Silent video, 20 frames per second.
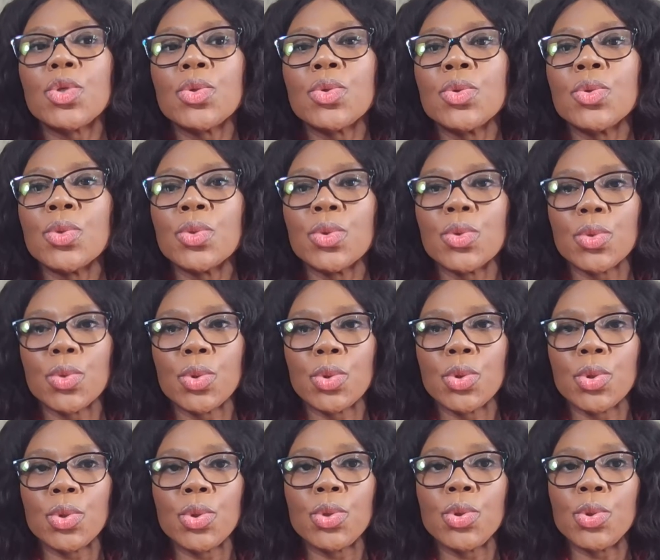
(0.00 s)
to
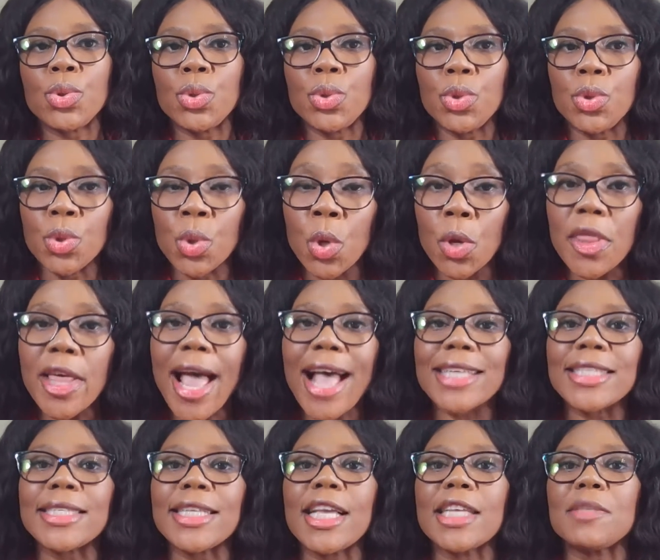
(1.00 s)
do the
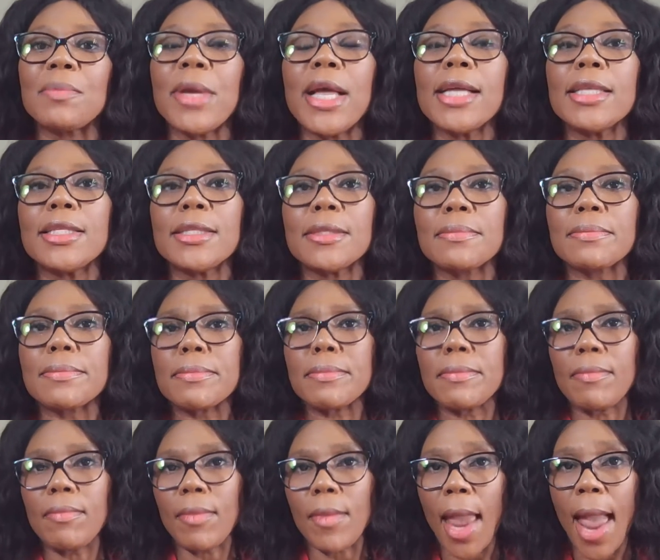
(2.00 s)
assessment
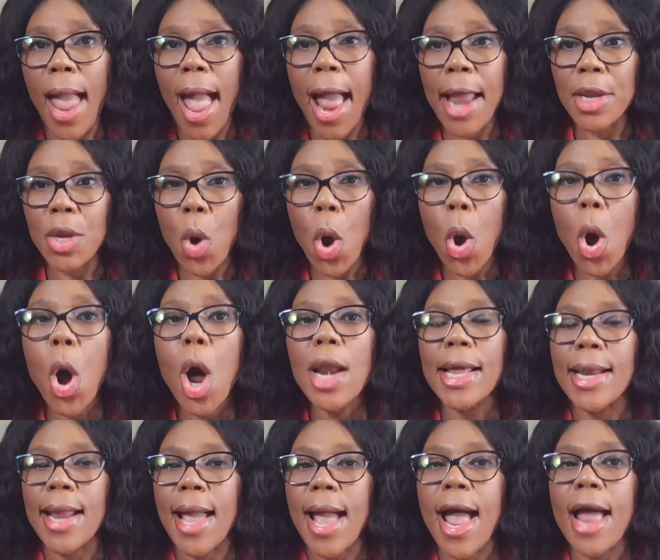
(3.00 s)
and
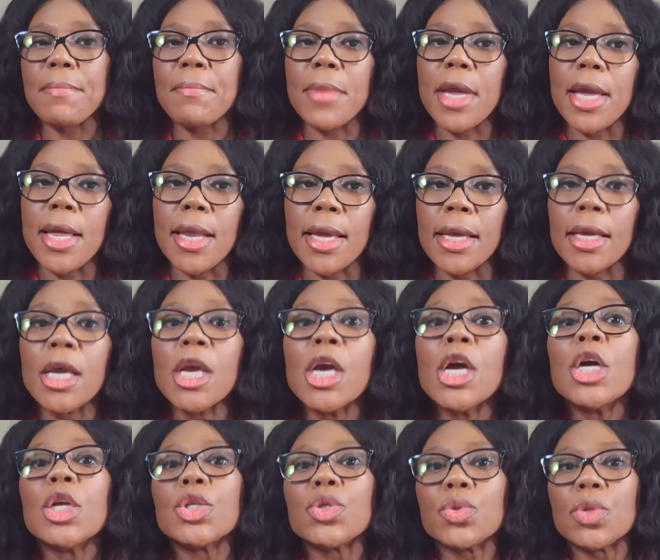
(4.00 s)
call an ad meeting
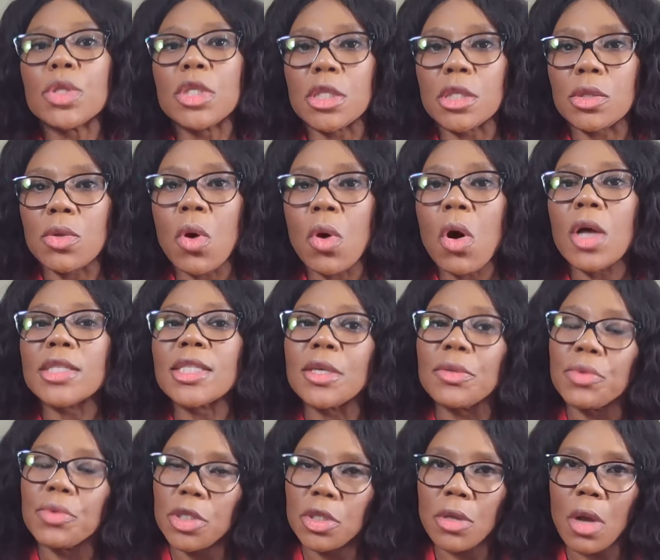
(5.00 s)
to discuss
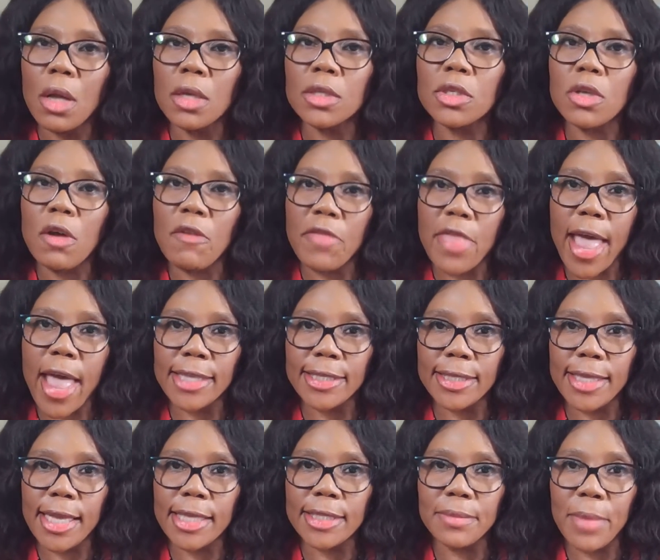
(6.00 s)
the results of the
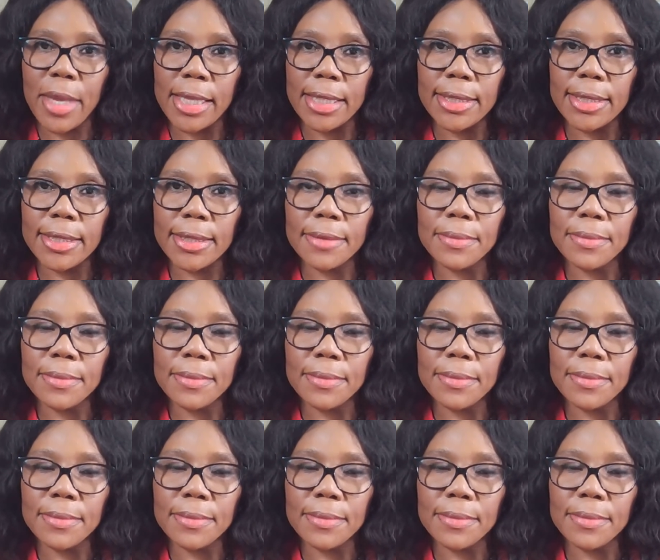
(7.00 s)
assessments.